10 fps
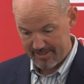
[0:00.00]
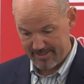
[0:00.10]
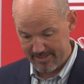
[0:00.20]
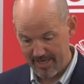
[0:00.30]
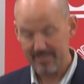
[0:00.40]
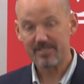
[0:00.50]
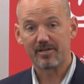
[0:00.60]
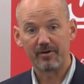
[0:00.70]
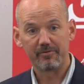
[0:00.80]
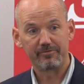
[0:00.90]
sense
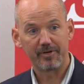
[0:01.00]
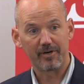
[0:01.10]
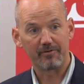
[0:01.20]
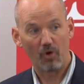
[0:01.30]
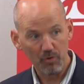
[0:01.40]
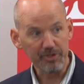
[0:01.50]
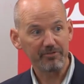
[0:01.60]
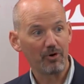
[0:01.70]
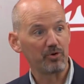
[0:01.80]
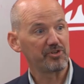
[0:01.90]
of, of, only
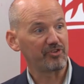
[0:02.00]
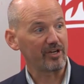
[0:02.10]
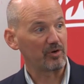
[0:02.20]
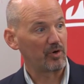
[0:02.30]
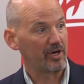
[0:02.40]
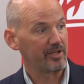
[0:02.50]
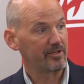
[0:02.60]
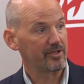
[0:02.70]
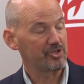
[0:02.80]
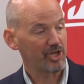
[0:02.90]
focusing on
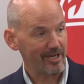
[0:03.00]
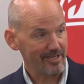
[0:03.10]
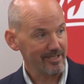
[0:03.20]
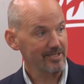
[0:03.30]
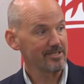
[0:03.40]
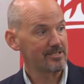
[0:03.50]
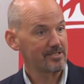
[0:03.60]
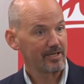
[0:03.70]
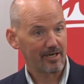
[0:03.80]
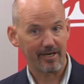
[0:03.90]
the Chinese
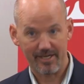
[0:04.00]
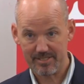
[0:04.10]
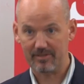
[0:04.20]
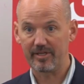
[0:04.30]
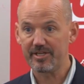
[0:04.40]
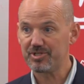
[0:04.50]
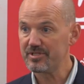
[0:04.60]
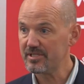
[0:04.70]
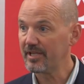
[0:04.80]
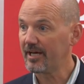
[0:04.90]
uh,
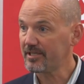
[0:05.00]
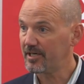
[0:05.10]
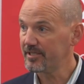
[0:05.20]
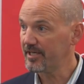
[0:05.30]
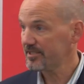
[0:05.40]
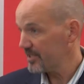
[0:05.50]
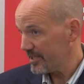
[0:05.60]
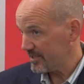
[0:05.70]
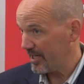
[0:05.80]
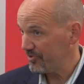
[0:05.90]
escalations in that context. And I
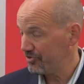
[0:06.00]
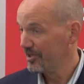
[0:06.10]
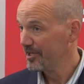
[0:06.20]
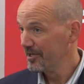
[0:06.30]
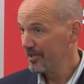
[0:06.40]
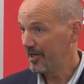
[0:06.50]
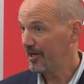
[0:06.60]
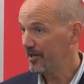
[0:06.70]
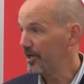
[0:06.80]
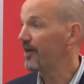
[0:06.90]
think that's
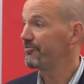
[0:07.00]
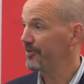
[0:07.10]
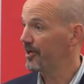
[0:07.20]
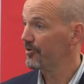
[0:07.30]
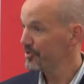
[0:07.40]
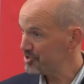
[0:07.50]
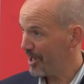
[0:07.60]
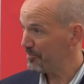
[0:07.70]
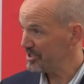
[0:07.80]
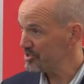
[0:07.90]
uh, not fair. The
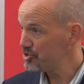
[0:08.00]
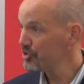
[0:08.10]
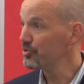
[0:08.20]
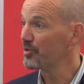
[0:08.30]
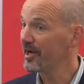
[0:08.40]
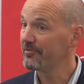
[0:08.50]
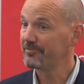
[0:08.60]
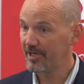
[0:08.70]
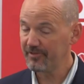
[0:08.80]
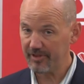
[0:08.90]
Japanese, too, have
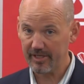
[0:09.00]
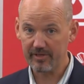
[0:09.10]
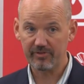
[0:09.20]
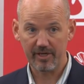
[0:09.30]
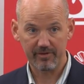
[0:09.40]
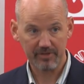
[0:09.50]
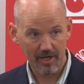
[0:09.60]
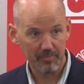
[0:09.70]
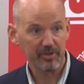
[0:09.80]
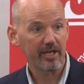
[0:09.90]
done things that have
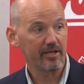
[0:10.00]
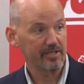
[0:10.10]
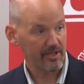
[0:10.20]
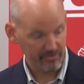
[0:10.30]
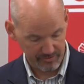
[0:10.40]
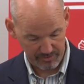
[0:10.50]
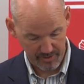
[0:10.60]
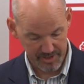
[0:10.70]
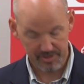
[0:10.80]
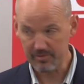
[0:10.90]
complicated that
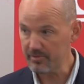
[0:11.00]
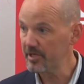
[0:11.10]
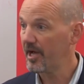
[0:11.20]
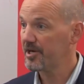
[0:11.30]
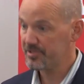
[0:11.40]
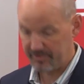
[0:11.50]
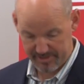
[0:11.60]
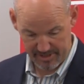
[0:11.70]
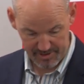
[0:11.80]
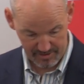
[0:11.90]
situation through the
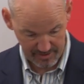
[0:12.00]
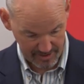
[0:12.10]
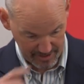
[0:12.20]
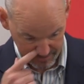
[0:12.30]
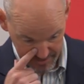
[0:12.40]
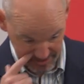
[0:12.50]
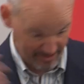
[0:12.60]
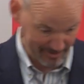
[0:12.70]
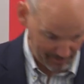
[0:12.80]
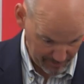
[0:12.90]
nationalization of the islands. I
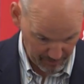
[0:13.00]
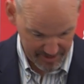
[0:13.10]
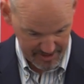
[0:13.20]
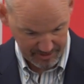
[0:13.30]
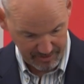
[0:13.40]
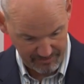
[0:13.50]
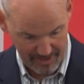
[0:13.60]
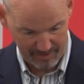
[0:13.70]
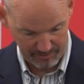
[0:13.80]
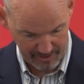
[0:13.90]
think there are other ways they could have
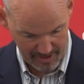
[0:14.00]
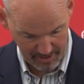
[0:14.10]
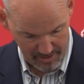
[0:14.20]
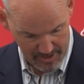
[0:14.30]
handled that